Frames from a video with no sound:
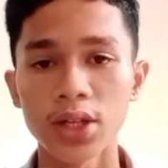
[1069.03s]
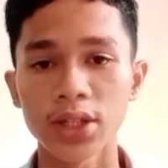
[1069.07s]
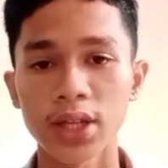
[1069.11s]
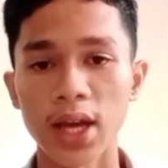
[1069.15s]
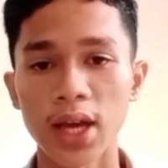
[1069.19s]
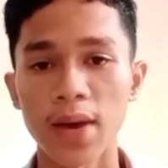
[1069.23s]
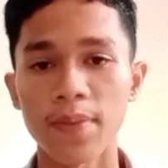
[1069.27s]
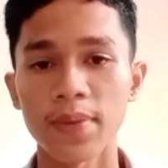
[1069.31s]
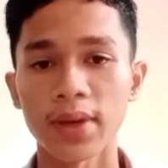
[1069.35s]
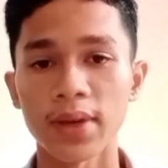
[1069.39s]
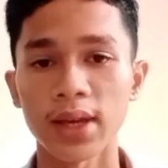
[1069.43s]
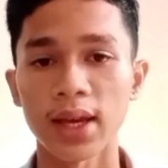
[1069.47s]

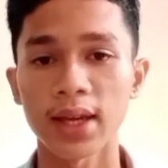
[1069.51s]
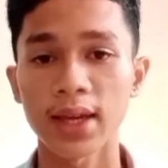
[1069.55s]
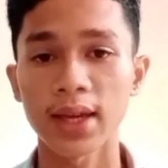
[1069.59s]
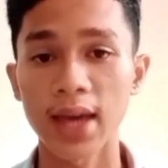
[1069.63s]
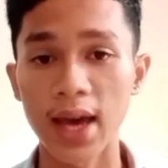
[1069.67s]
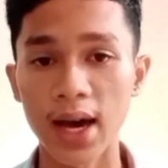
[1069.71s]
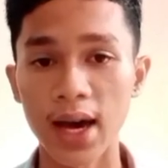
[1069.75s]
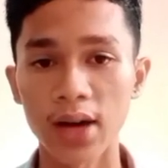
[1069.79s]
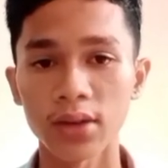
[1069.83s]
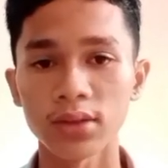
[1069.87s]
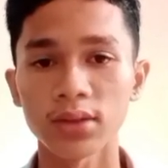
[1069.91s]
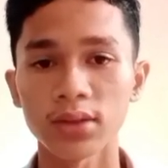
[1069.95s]
shopping
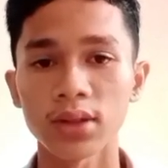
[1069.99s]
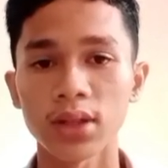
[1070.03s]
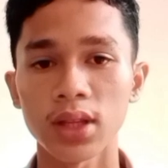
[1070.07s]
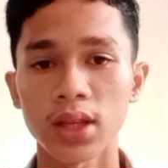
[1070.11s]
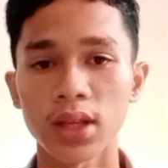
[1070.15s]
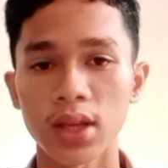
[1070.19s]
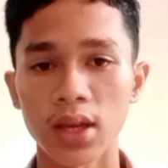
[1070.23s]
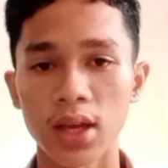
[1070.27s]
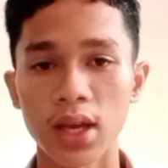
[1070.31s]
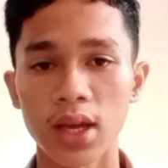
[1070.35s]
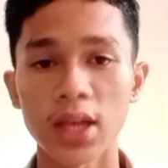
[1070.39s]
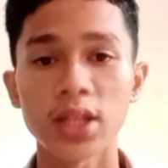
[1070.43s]
account,
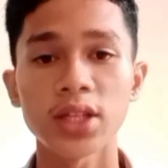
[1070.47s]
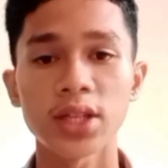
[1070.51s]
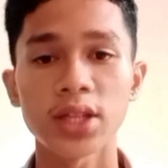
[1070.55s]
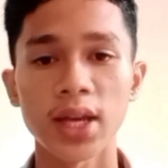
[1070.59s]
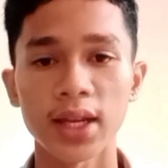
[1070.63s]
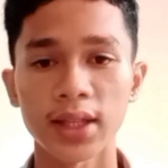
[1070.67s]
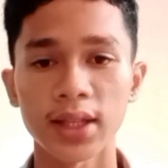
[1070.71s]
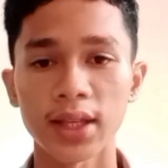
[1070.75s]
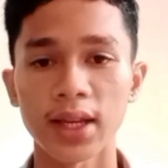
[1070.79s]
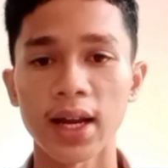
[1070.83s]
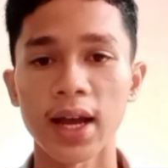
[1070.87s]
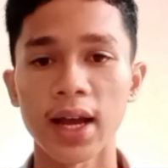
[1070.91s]

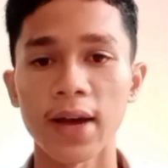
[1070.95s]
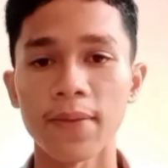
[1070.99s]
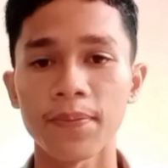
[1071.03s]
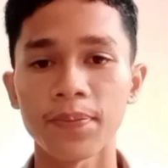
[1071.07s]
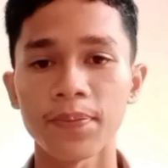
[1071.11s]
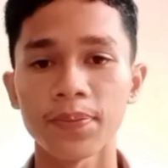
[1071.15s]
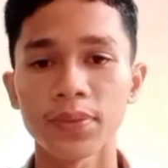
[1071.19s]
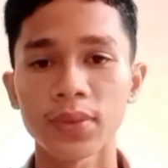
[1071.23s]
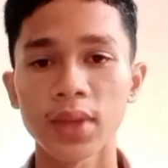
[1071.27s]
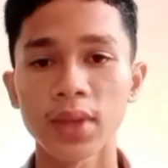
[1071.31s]
etc.,